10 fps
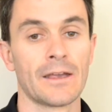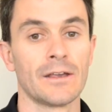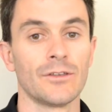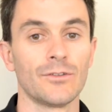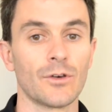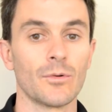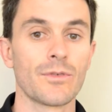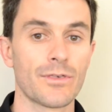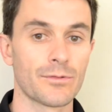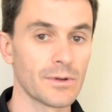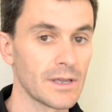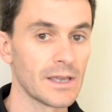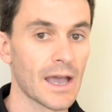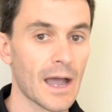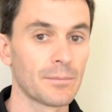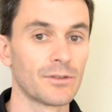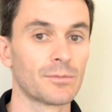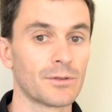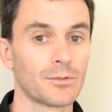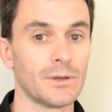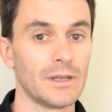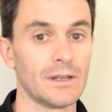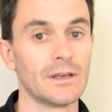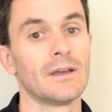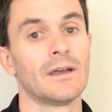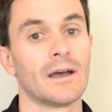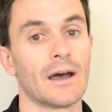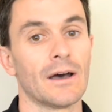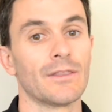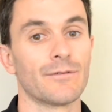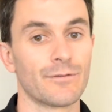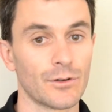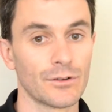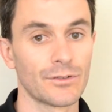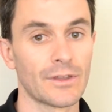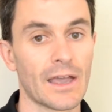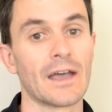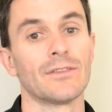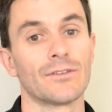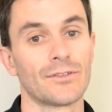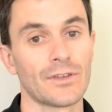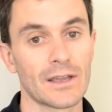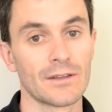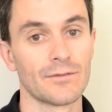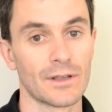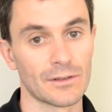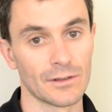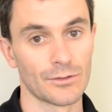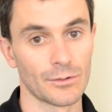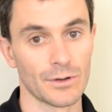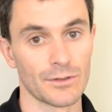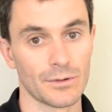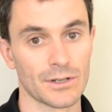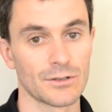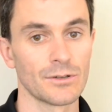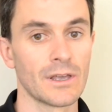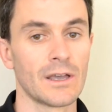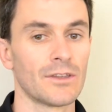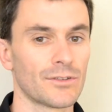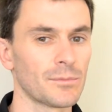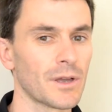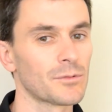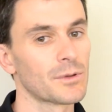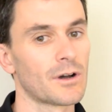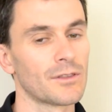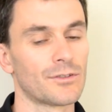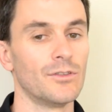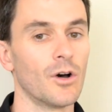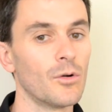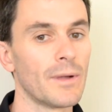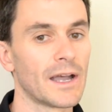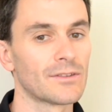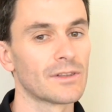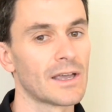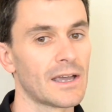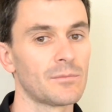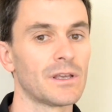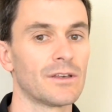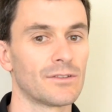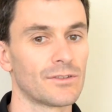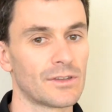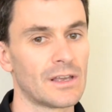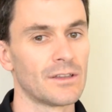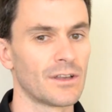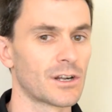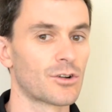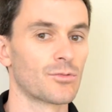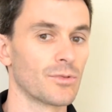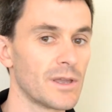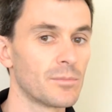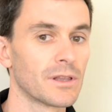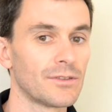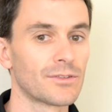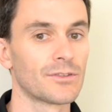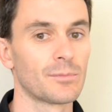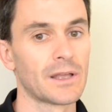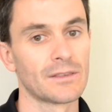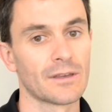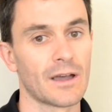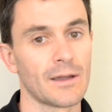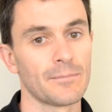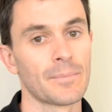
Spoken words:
Zone 3 happens between the first and the second ventilatory threshold. Sometimes we call this no man's land because it's not a great place to spend time.